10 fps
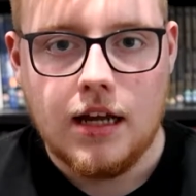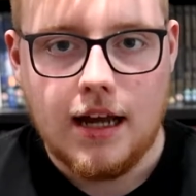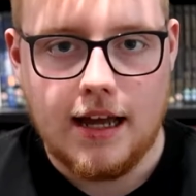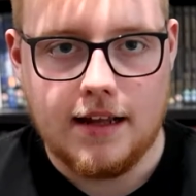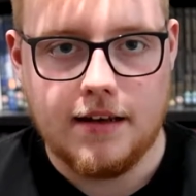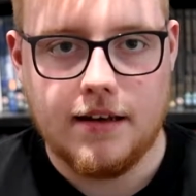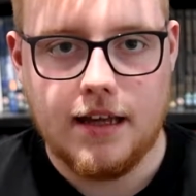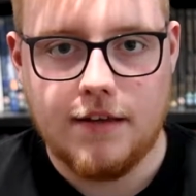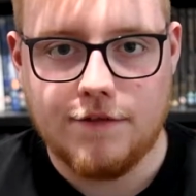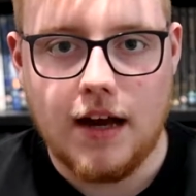and
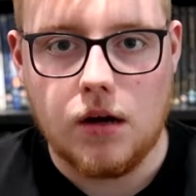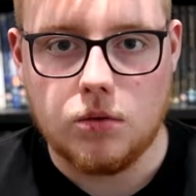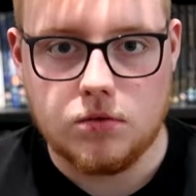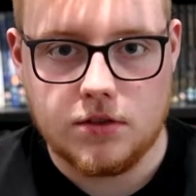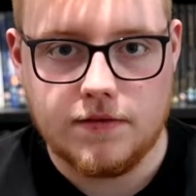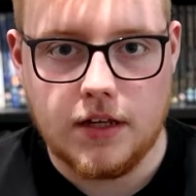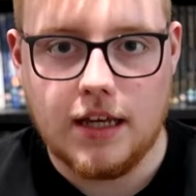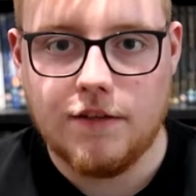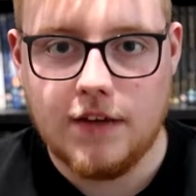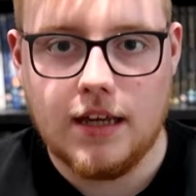he vows that
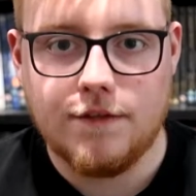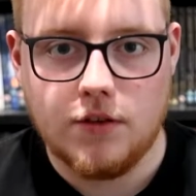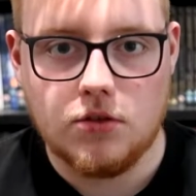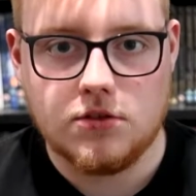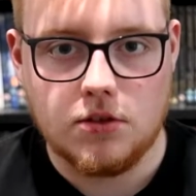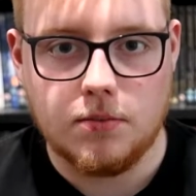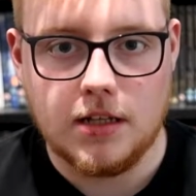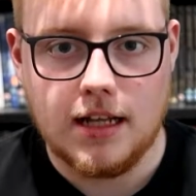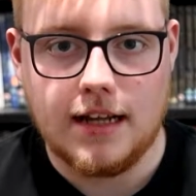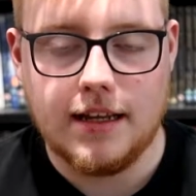if he fucks up
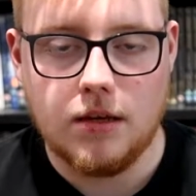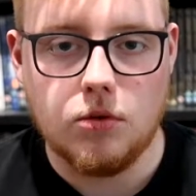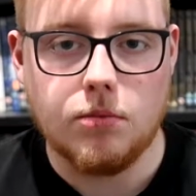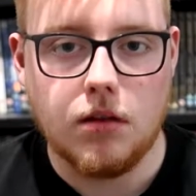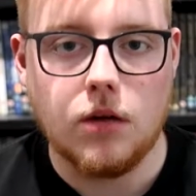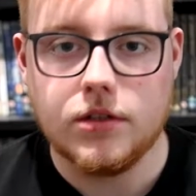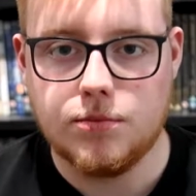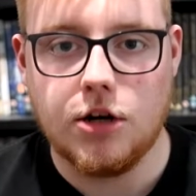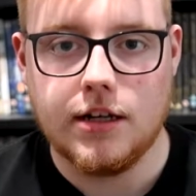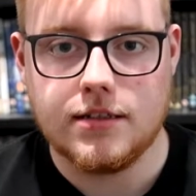again he will blow his
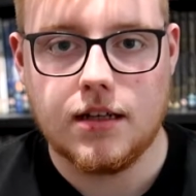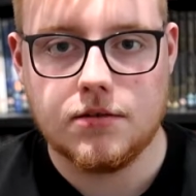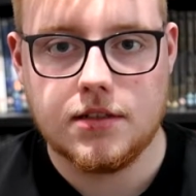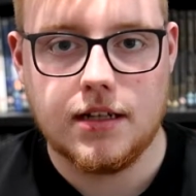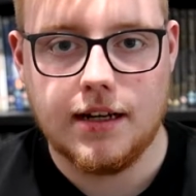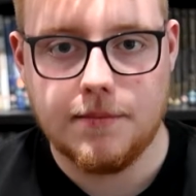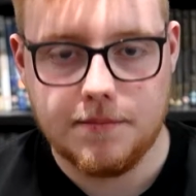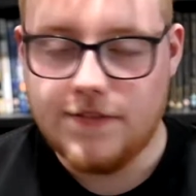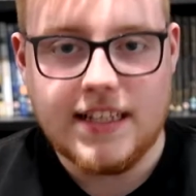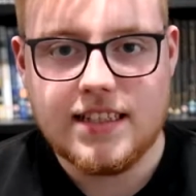brains out tonight.
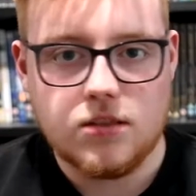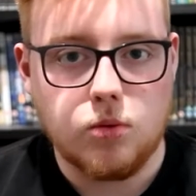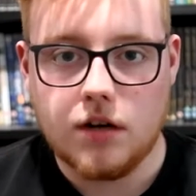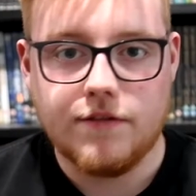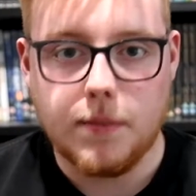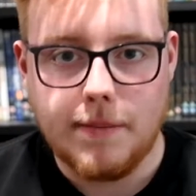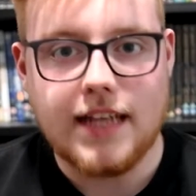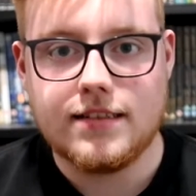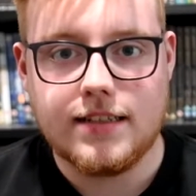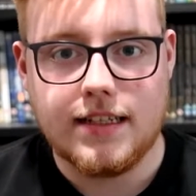This is one of the
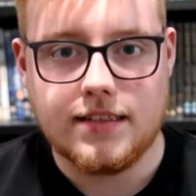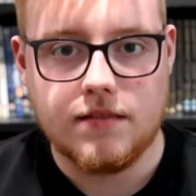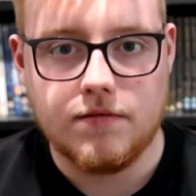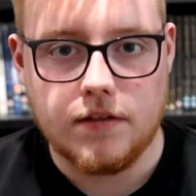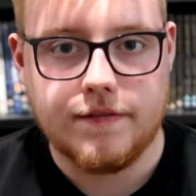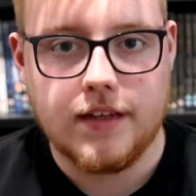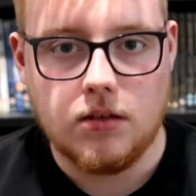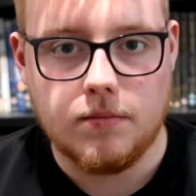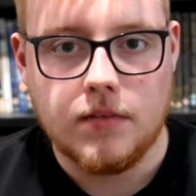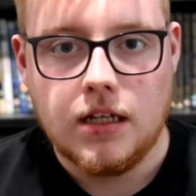best scenes in the
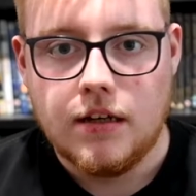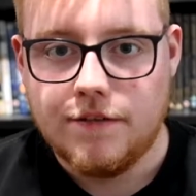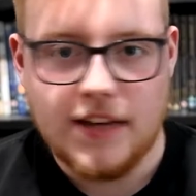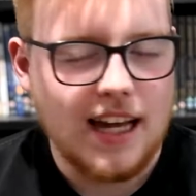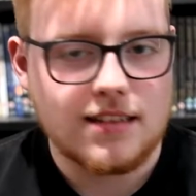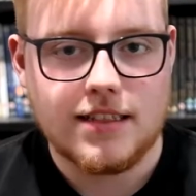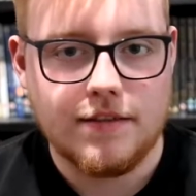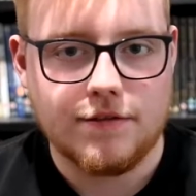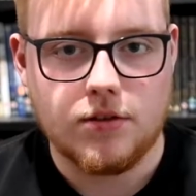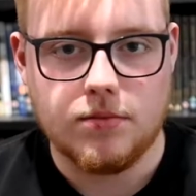film. The
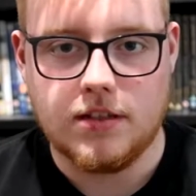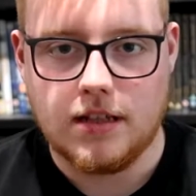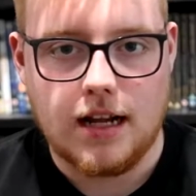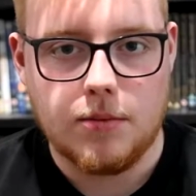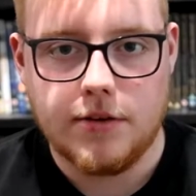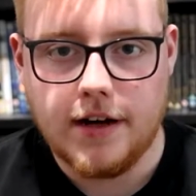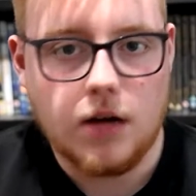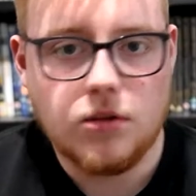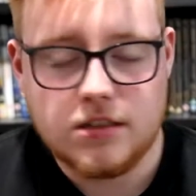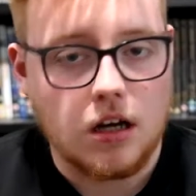acting from
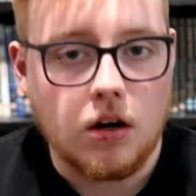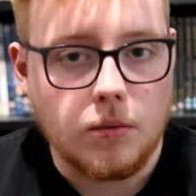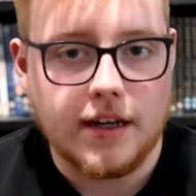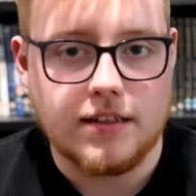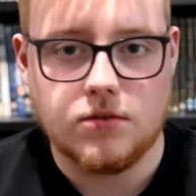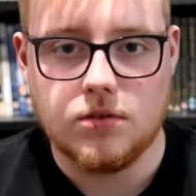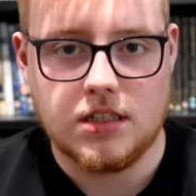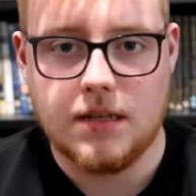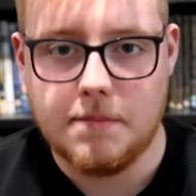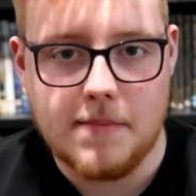DiCaprio as always
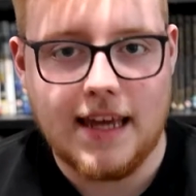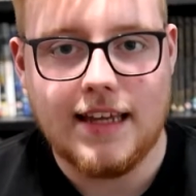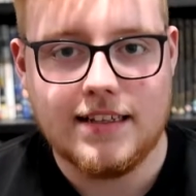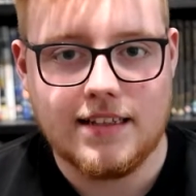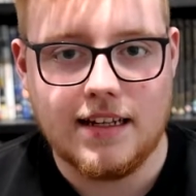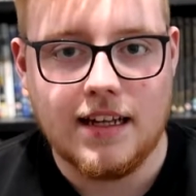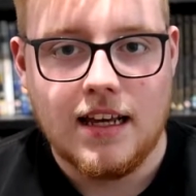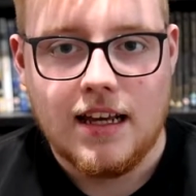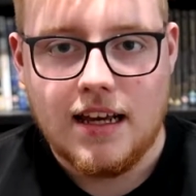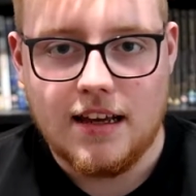was amazing
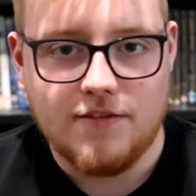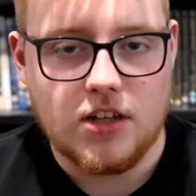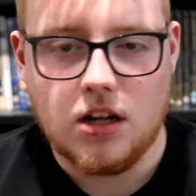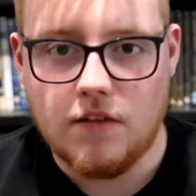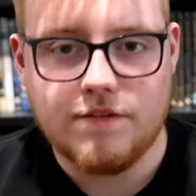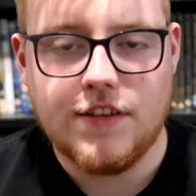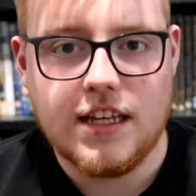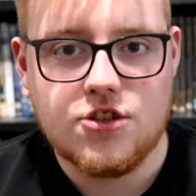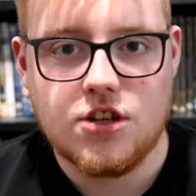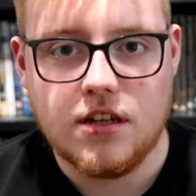and the
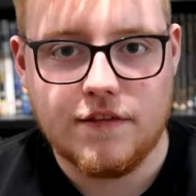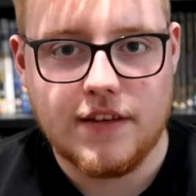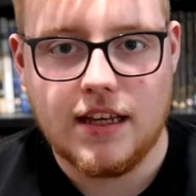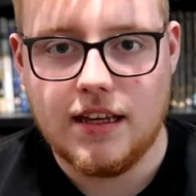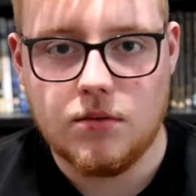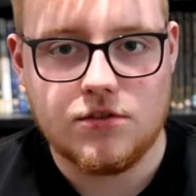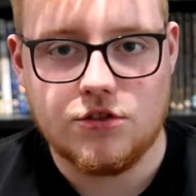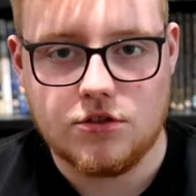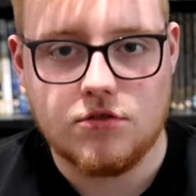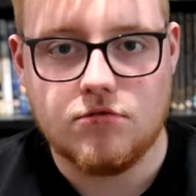conviction of it was
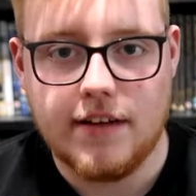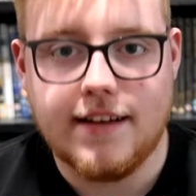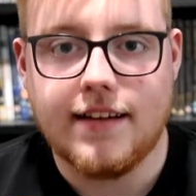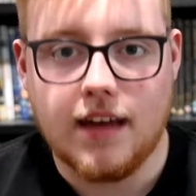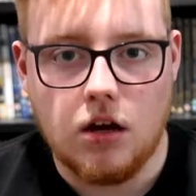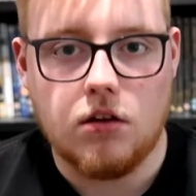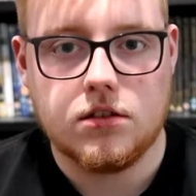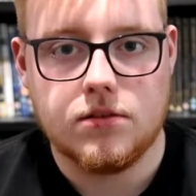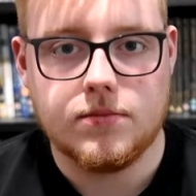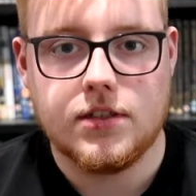just a really
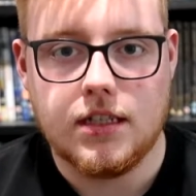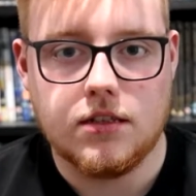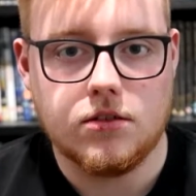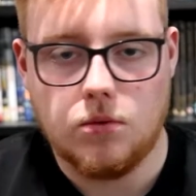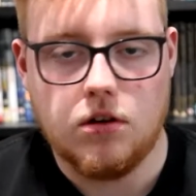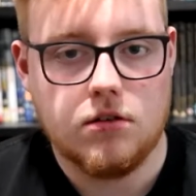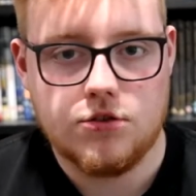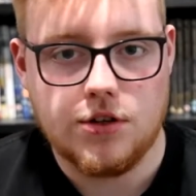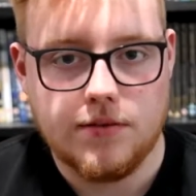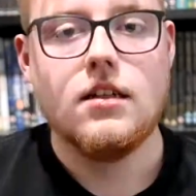awesome scene to
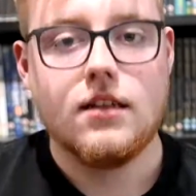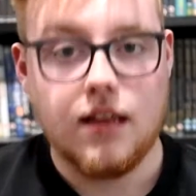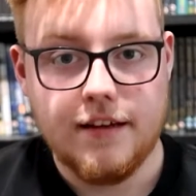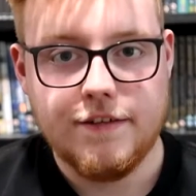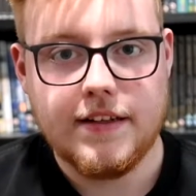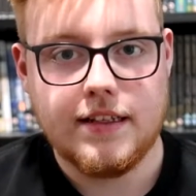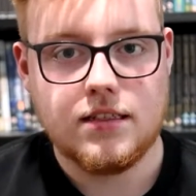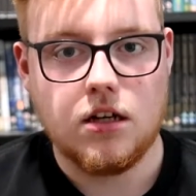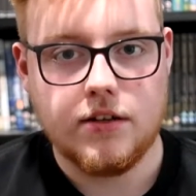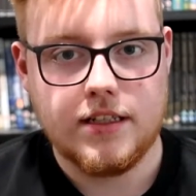watch. Cliff
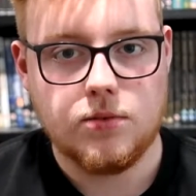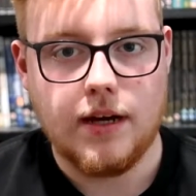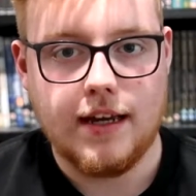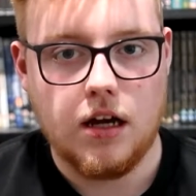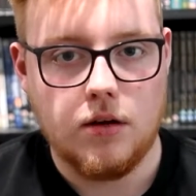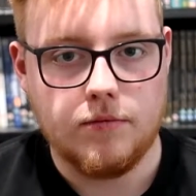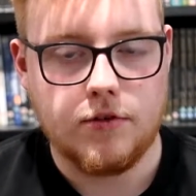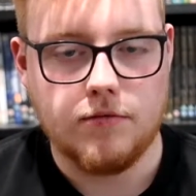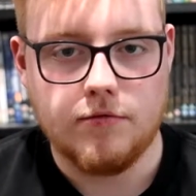is on his way home from